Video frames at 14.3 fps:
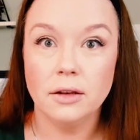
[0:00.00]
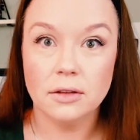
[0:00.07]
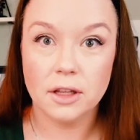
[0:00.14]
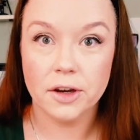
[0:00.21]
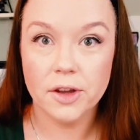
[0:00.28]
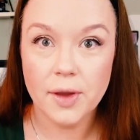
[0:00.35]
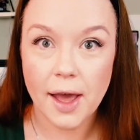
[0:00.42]

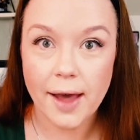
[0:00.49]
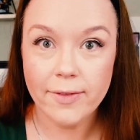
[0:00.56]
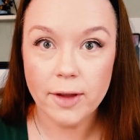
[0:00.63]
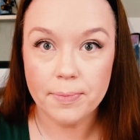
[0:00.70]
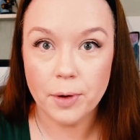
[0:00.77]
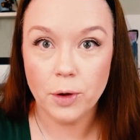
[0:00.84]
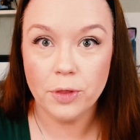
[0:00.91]
there you have
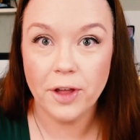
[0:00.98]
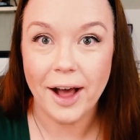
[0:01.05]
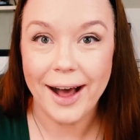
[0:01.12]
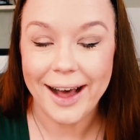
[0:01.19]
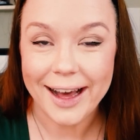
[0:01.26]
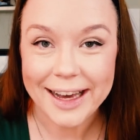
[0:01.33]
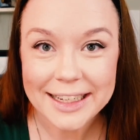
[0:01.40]
it, both
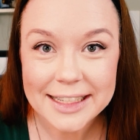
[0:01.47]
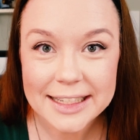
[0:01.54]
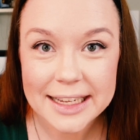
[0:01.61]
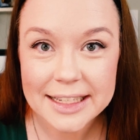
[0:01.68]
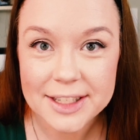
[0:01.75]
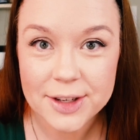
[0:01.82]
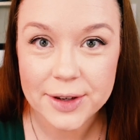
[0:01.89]
eyes.
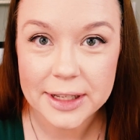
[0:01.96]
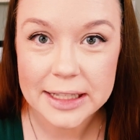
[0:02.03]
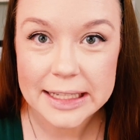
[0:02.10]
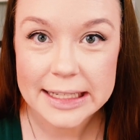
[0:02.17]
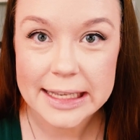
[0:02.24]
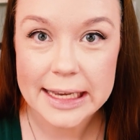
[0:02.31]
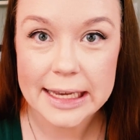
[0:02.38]
As you can
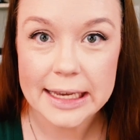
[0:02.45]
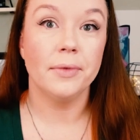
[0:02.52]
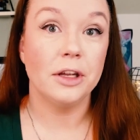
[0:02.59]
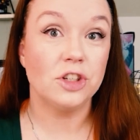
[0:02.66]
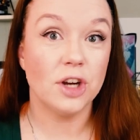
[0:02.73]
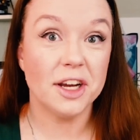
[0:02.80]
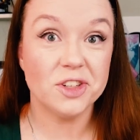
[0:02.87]
see,
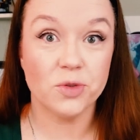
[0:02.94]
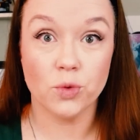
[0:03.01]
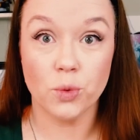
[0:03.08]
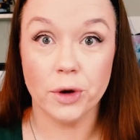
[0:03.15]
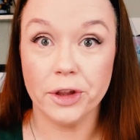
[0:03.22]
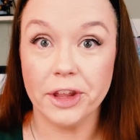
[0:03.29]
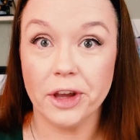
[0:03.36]
it dries
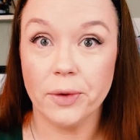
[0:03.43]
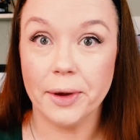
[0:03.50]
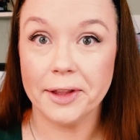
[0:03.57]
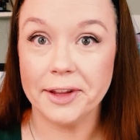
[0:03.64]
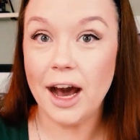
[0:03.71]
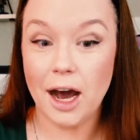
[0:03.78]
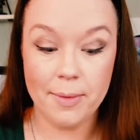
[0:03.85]
really
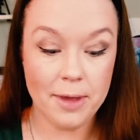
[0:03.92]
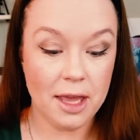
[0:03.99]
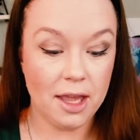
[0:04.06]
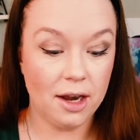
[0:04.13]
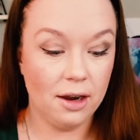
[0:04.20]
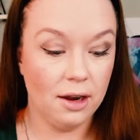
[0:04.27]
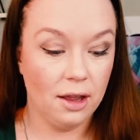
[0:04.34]
quickly. I
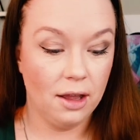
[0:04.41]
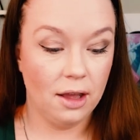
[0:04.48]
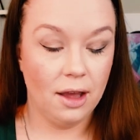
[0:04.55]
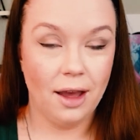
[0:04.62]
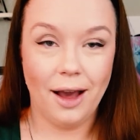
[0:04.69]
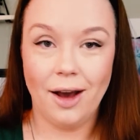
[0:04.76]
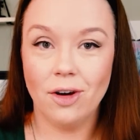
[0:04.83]
mean,
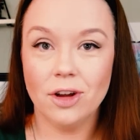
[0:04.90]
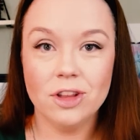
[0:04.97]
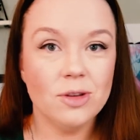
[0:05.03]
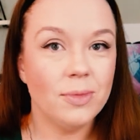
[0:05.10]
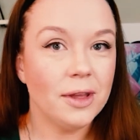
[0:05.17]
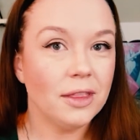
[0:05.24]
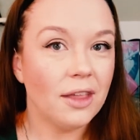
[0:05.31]
how can
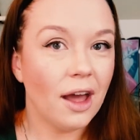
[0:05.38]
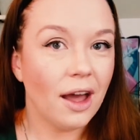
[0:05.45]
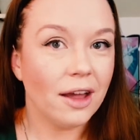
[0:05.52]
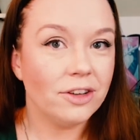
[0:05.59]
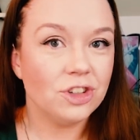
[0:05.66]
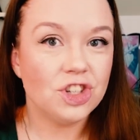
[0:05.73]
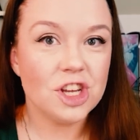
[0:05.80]
you beat
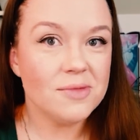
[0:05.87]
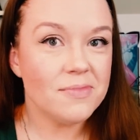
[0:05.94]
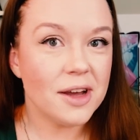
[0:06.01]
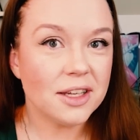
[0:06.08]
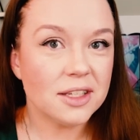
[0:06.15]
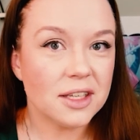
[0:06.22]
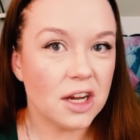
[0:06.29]
that? Cheap
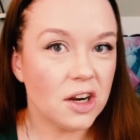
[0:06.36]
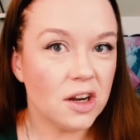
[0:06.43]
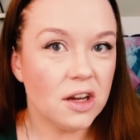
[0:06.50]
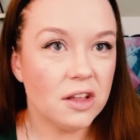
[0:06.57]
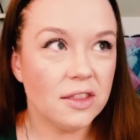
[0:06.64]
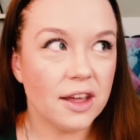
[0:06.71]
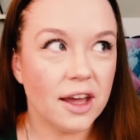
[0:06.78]

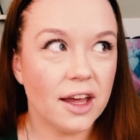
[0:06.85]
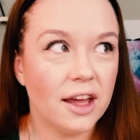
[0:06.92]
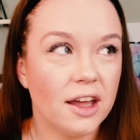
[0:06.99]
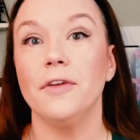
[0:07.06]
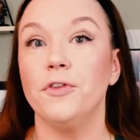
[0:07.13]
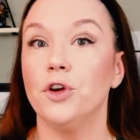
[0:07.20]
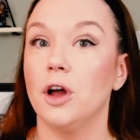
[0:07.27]
mascara
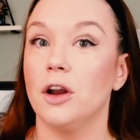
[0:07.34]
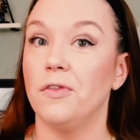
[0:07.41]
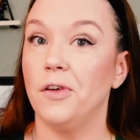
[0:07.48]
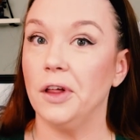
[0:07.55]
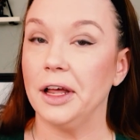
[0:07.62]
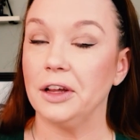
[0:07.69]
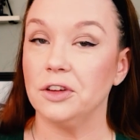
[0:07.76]
that if you're not
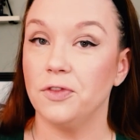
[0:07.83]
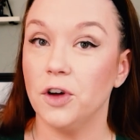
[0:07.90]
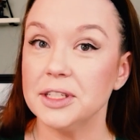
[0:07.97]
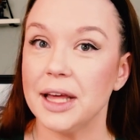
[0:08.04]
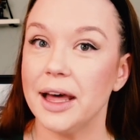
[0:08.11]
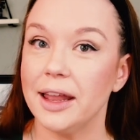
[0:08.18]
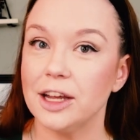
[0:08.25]
a
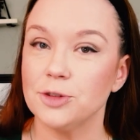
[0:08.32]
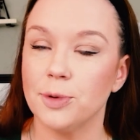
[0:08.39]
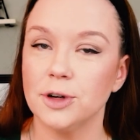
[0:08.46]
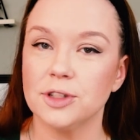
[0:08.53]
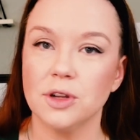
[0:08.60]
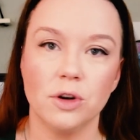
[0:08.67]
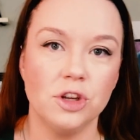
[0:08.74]
false eyelash
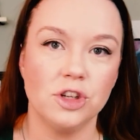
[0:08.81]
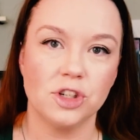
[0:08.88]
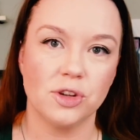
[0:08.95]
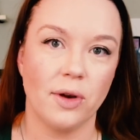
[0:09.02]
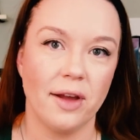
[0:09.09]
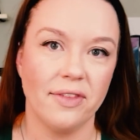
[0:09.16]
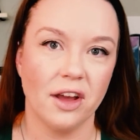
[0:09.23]
person or you just
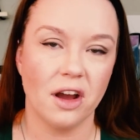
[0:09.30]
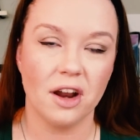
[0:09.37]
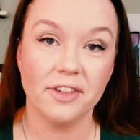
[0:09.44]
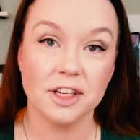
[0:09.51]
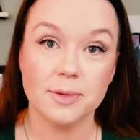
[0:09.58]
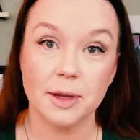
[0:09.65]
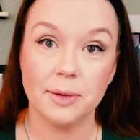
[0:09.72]
don't have that kind of
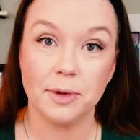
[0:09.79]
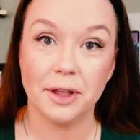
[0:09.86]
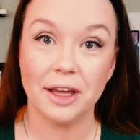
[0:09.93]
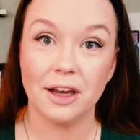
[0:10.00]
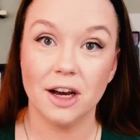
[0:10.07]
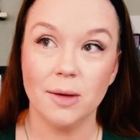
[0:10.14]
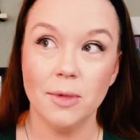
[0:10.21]
expendable
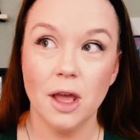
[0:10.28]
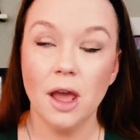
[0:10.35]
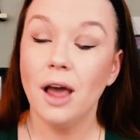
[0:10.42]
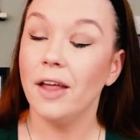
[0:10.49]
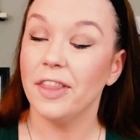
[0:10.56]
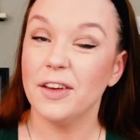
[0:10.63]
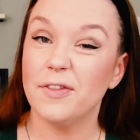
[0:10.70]
income,
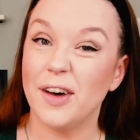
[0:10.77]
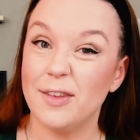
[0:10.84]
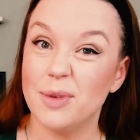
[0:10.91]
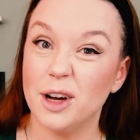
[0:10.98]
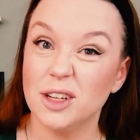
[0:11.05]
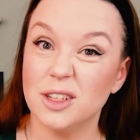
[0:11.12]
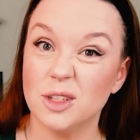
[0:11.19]
I think
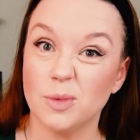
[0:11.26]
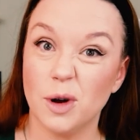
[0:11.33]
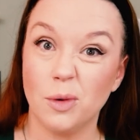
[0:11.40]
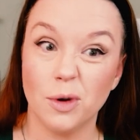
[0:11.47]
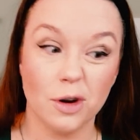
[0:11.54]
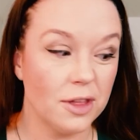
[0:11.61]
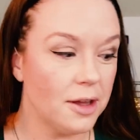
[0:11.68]
$5 is well
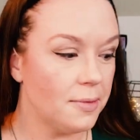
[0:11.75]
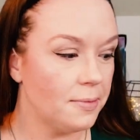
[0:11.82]
worth it.